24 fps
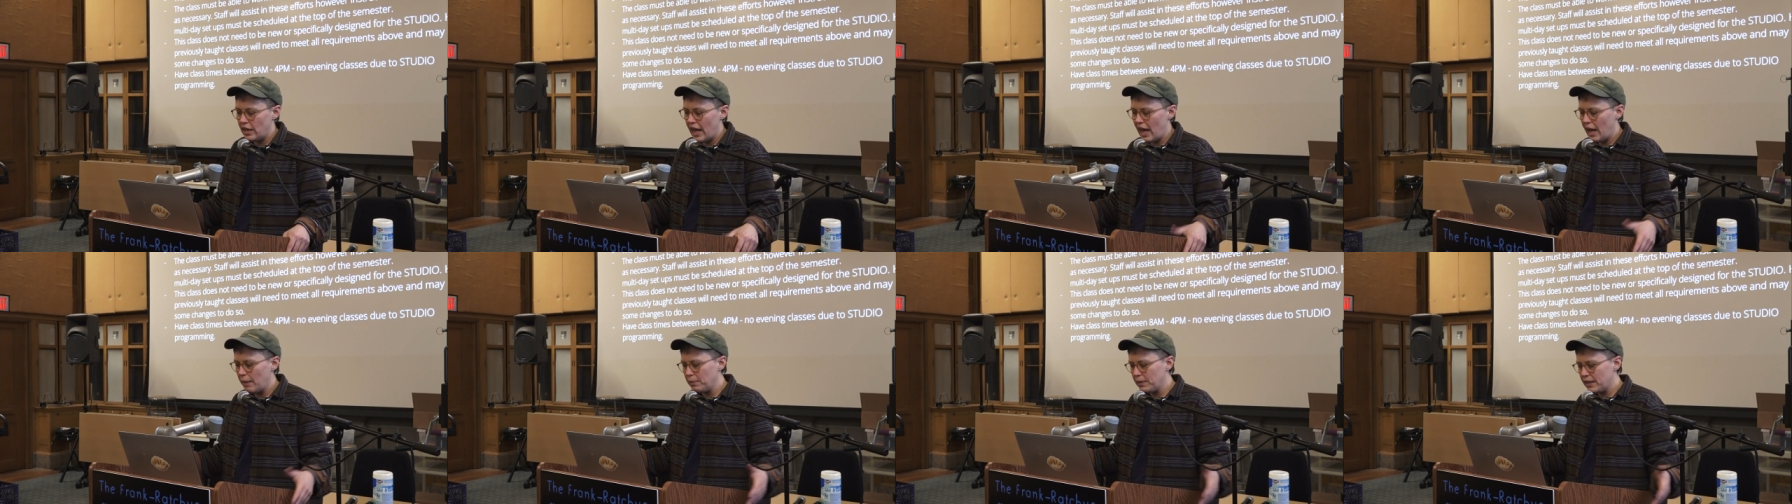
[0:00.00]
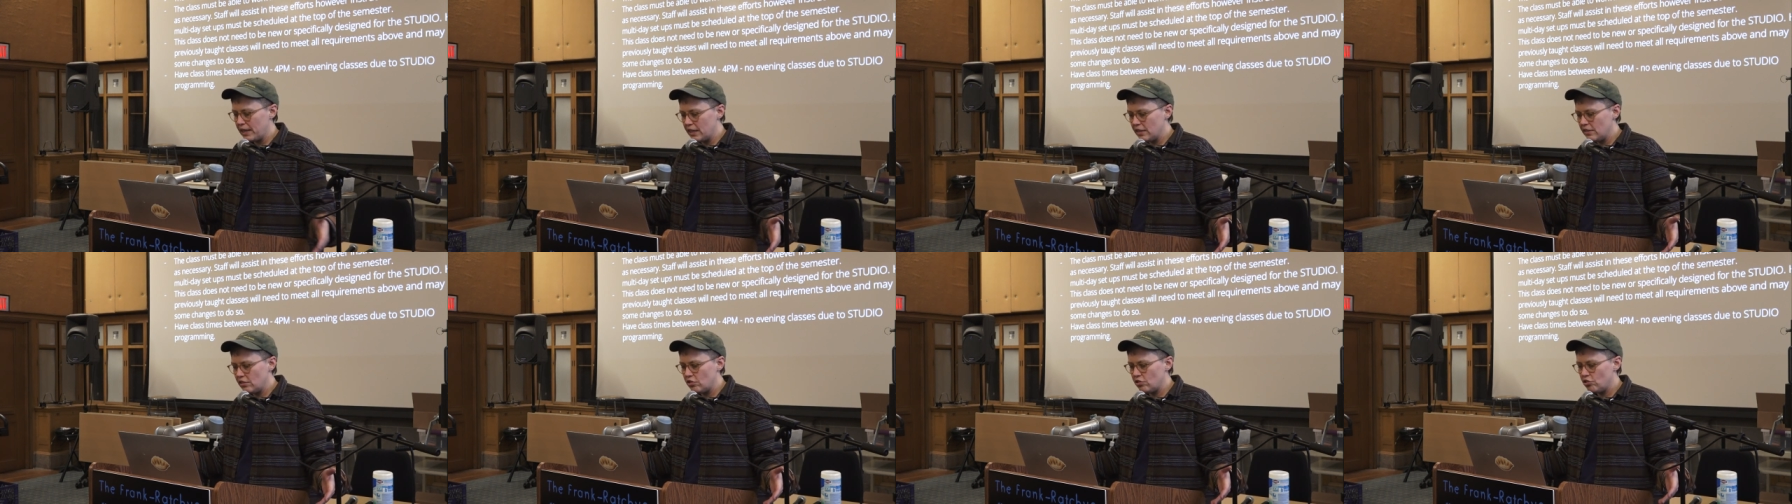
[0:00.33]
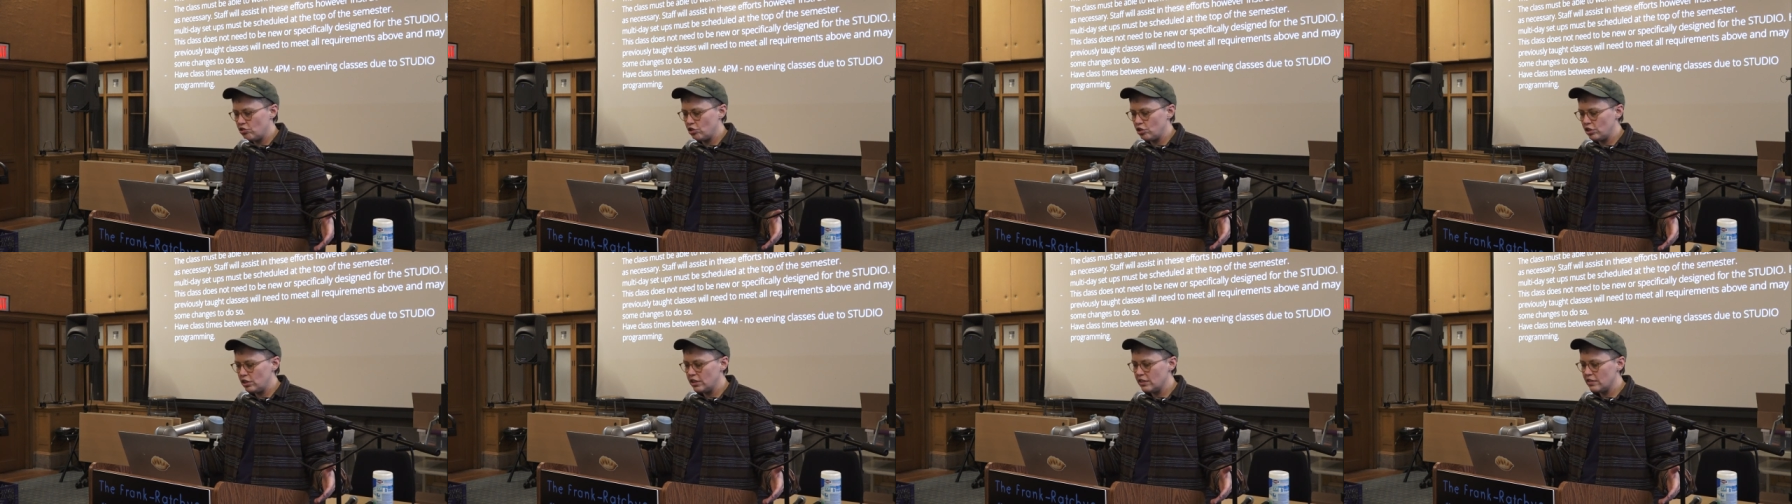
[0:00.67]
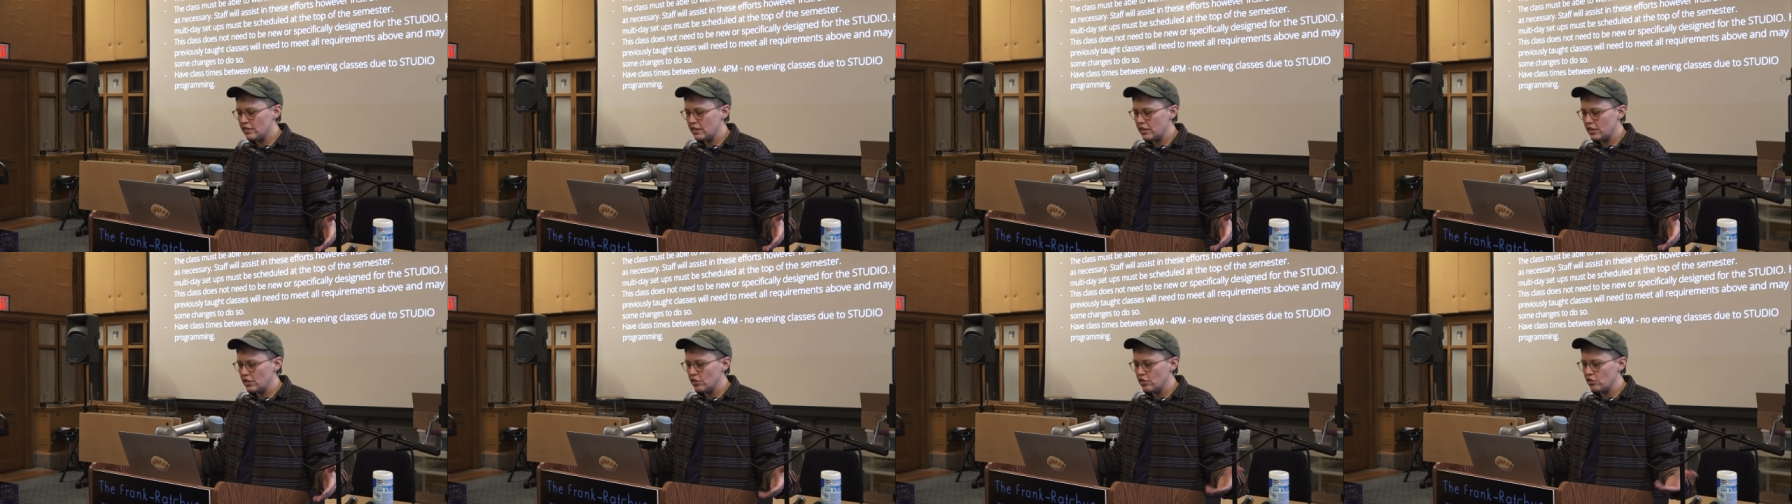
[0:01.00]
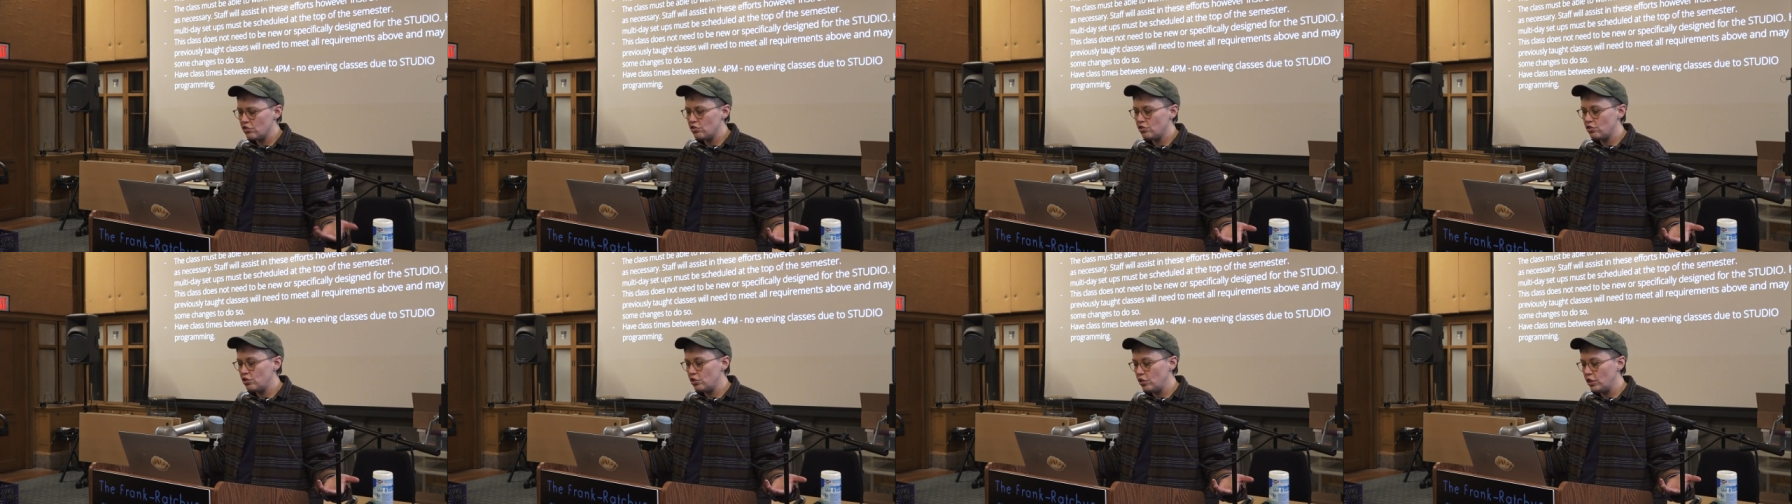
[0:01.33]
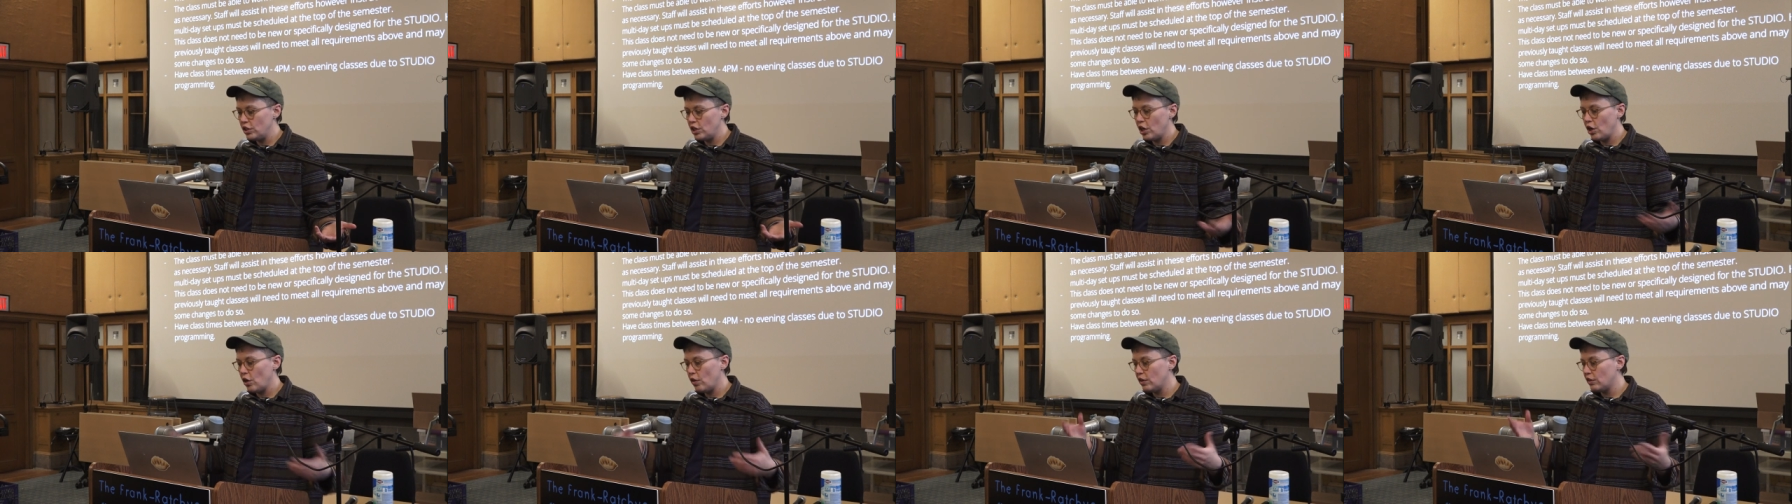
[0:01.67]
Applicants should consider the studio,